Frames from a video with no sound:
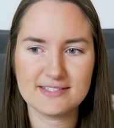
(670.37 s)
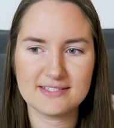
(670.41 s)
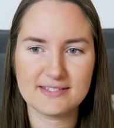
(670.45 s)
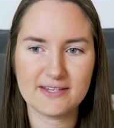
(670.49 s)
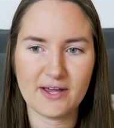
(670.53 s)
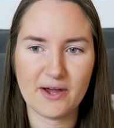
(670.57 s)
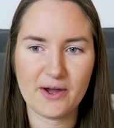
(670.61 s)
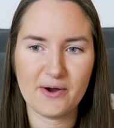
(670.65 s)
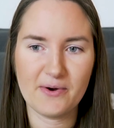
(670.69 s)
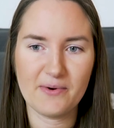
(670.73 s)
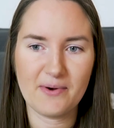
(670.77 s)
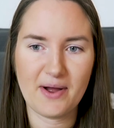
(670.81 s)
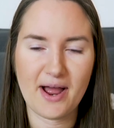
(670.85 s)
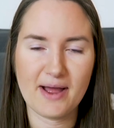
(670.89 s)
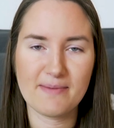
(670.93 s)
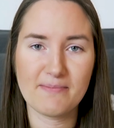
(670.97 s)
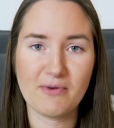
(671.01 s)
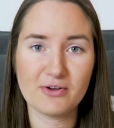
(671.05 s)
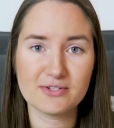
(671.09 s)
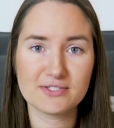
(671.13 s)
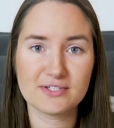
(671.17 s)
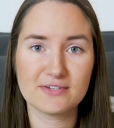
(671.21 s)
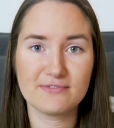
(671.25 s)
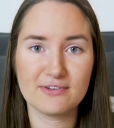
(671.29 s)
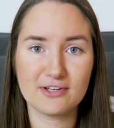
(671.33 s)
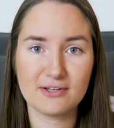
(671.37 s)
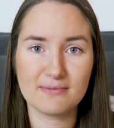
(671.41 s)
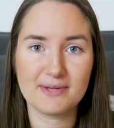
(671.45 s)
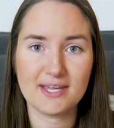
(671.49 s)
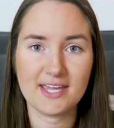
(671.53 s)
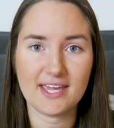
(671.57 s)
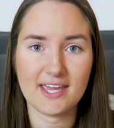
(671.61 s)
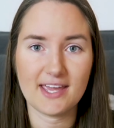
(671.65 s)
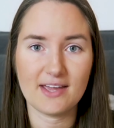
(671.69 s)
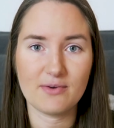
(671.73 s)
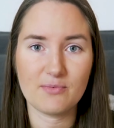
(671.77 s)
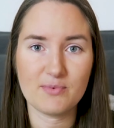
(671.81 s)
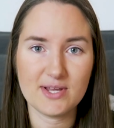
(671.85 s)
So I'm also
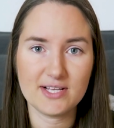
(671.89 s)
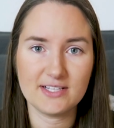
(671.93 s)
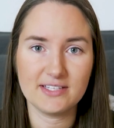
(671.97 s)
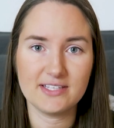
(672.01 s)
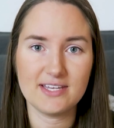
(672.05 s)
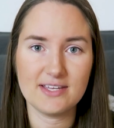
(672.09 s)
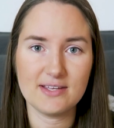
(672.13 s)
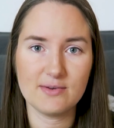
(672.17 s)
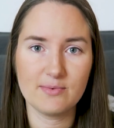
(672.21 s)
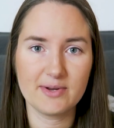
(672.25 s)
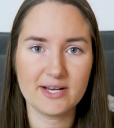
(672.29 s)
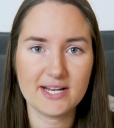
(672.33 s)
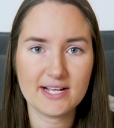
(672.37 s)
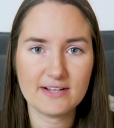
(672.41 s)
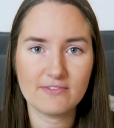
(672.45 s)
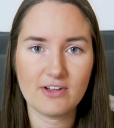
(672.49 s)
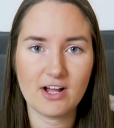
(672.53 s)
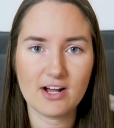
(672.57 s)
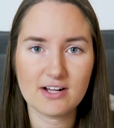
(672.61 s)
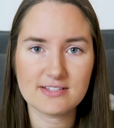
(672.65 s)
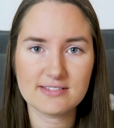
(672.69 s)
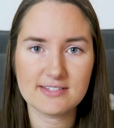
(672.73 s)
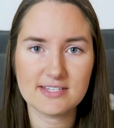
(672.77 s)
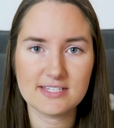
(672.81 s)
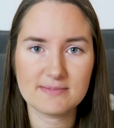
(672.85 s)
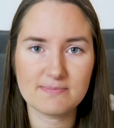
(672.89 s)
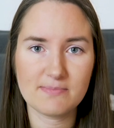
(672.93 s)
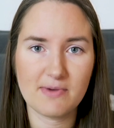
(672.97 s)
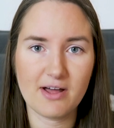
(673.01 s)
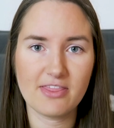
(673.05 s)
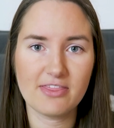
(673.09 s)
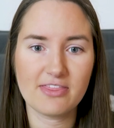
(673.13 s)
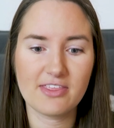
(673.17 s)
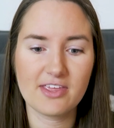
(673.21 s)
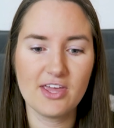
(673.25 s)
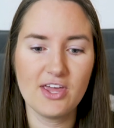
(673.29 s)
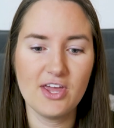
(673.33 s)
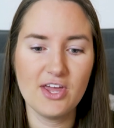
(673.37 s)
filming a weekly reading vlogs this
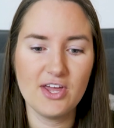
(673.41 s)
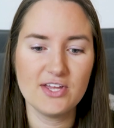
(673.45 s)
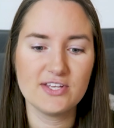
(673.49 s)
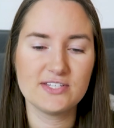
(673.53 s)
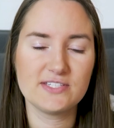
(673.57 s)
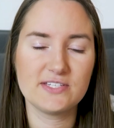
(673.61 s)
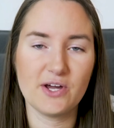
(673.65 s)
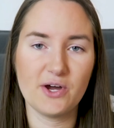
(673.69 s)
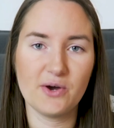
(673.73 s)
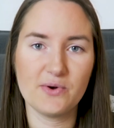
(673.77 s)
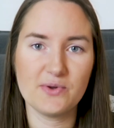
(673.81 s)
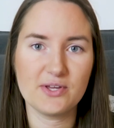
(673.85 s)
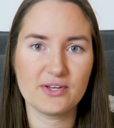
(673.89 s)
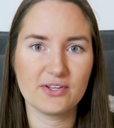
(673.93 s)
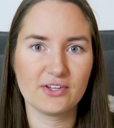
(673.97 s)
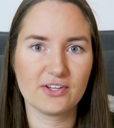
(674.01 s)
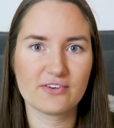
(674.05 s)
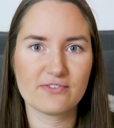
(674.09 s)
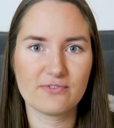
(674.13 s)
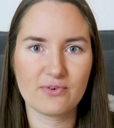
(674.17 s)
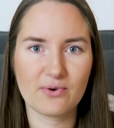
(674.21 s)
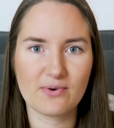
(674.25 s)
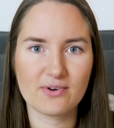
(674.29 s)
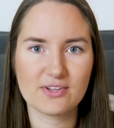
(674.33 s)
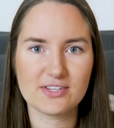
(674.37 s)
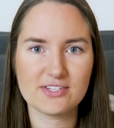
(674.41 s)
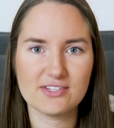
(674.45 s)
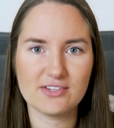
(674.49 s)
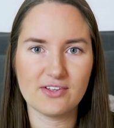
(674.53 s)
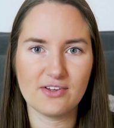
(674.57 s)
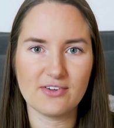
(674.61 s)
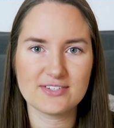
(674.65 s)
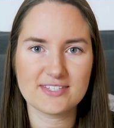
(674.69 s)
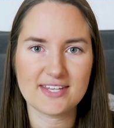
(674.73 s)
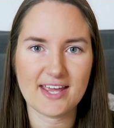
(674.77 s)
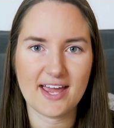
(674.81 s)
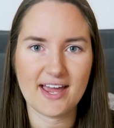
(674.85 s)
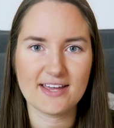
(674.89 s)
month, so you can look forward to
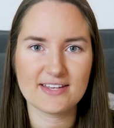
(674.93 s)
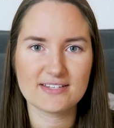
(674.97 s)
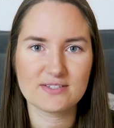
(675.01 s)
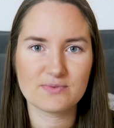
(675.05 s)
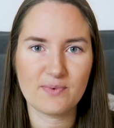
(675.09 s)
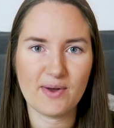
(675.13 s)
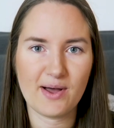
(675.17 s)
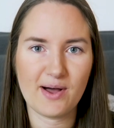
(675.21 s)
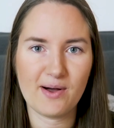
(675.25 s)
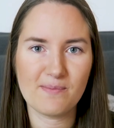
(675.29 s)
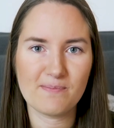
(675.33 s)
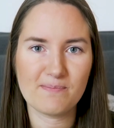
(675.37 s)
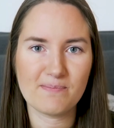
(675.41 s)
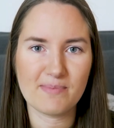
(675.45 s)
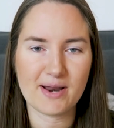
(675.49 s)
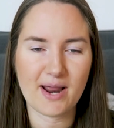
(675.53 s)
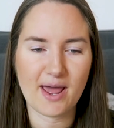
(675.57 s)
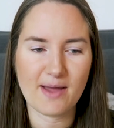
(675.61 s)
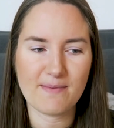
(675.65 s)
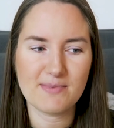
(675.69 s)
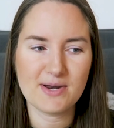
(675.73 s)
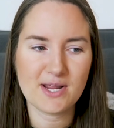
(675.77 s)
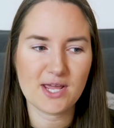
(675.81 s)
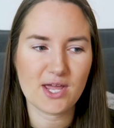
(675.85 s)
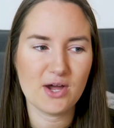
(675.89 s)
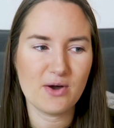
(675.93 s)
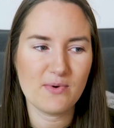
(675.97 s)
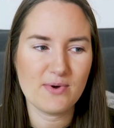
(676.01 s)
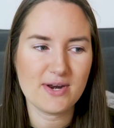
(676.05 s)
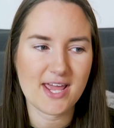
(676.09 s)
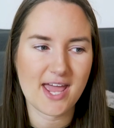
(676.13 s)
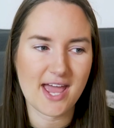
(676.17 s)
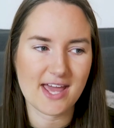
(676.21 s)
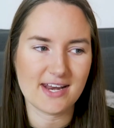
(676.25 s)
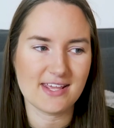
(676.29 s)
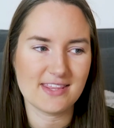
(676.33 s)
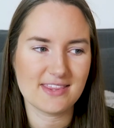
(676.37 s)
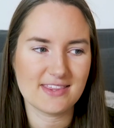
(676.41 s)
those as well. But I'm gonna go and
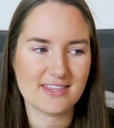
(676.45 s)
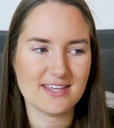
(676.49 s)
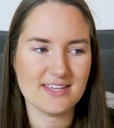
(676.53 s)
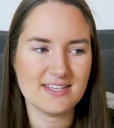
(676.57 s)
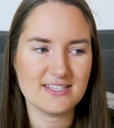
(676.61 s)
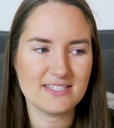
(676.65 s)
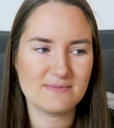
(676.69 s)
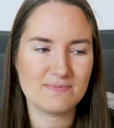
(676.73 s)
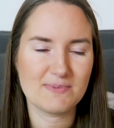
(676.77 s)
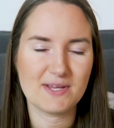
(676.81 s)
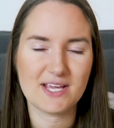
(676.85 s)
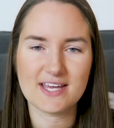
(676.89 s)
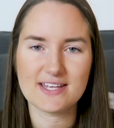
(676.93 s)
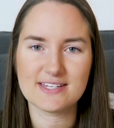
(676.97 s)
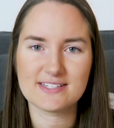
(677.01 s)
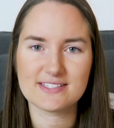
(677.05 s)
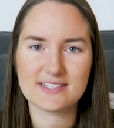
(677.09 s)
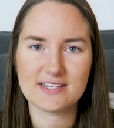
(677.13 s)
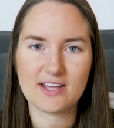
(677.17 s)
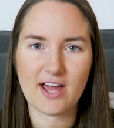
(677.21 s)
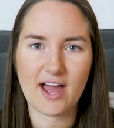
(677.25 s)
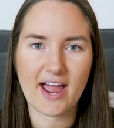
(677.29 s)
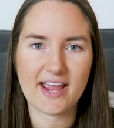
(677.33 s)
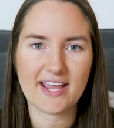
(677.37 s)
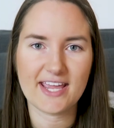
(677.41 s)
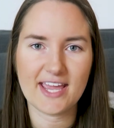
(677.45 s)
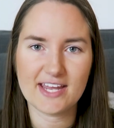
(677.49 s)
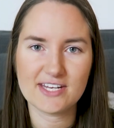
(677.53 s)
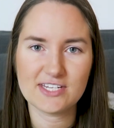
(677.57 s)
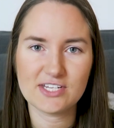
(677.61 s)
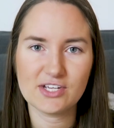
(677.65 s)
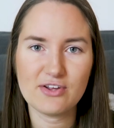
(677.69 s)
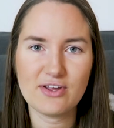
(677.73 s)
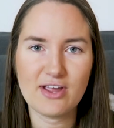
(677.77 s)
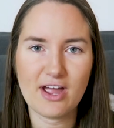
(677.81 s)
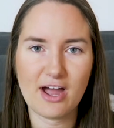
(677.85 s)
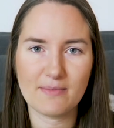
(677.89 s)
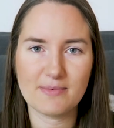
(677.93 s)
edit this because I can't
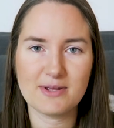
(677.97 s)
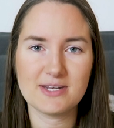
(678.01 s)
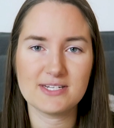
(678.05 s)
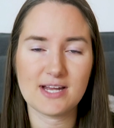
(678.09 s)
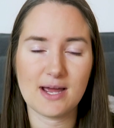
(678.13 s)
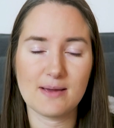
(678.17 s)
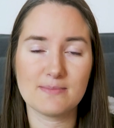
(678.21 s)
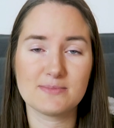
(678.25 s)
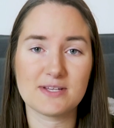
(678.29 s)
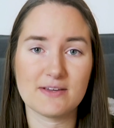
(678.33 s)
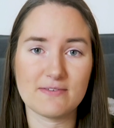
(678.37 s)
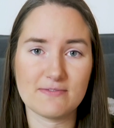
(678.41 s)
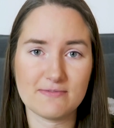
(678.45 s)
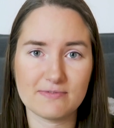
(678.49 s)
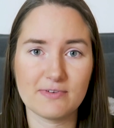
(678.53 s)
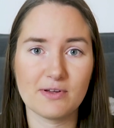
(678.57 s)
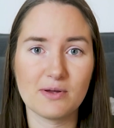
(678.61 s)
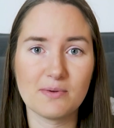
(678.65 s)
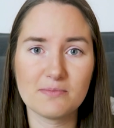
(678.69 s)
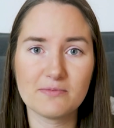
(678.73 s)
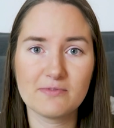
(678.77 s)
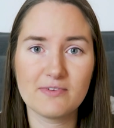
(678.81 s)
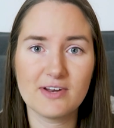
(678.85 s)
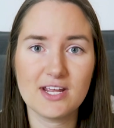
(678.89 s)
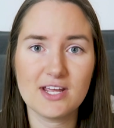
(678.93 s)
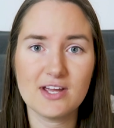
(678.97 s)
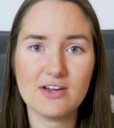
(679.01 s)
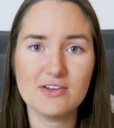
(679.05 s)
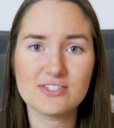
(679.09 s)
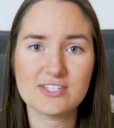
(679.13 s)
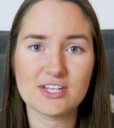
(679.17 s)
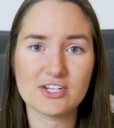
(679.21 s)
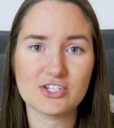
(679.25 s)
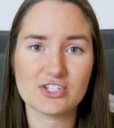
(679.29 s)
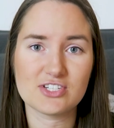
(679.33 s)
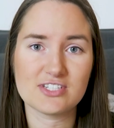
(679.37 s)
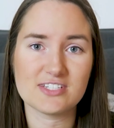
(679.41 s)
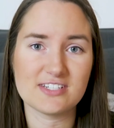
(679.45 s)
tell you how many times I've filmed videos
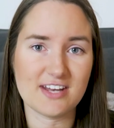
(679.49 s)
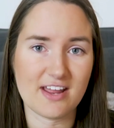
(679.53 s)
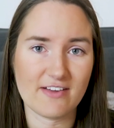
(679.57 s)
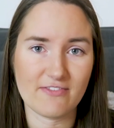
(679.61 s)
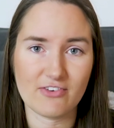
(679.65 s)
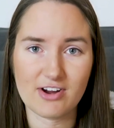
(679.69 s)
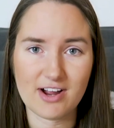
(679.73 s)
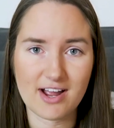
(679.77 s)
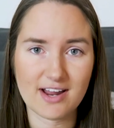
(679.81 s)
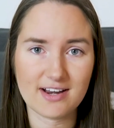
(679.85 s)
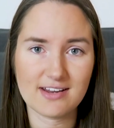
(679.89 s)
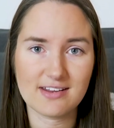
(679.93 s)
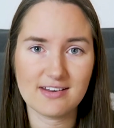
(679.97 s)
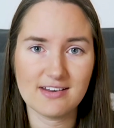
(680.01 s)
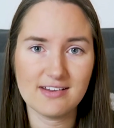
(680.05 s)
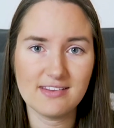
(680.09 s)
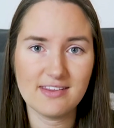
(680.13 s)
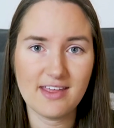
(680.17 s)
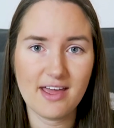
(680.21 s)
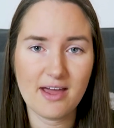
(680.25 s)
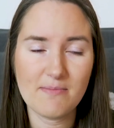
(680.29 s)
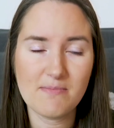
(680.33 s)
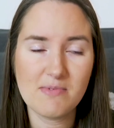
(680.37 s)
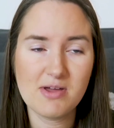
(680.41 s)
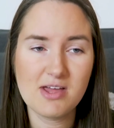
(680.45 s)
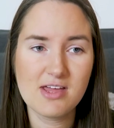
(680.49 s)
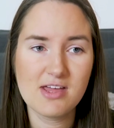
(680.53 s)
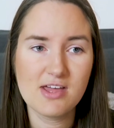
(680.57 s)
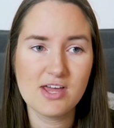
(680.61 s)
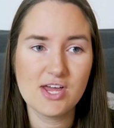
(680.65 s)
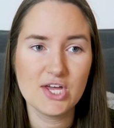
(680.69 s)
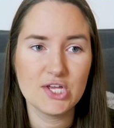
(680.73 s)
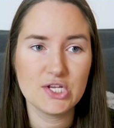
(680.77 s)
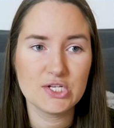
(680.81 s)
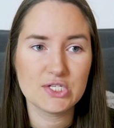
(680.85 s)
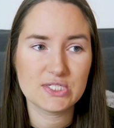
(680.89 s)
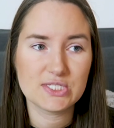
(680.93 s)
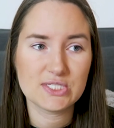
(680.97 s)
and just never edited them.
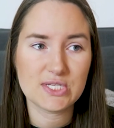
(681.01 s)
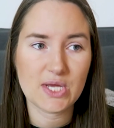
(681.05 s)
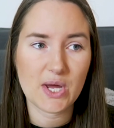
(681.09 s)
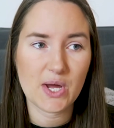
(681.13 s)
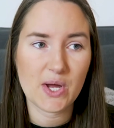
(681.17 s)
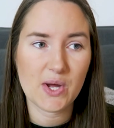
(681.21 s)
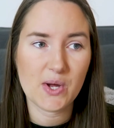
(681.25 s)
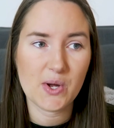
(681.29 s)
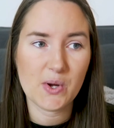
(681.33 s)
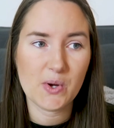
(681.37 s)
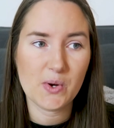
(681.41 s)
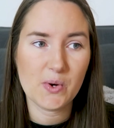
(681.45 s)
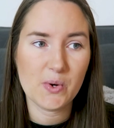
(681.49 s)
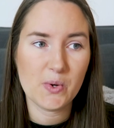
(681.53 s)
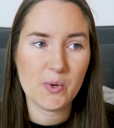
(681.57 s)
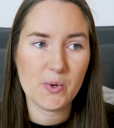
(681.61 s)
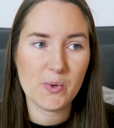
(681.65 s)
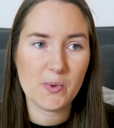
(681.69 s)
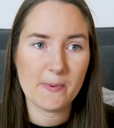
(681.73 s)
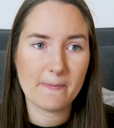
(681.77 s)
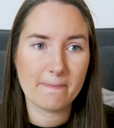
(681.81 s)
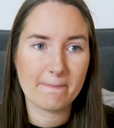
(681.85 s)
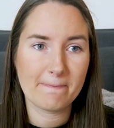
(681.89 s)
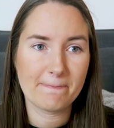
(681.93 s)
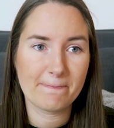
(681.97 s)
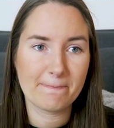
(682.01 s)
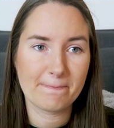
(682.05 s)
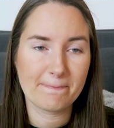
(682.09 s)
So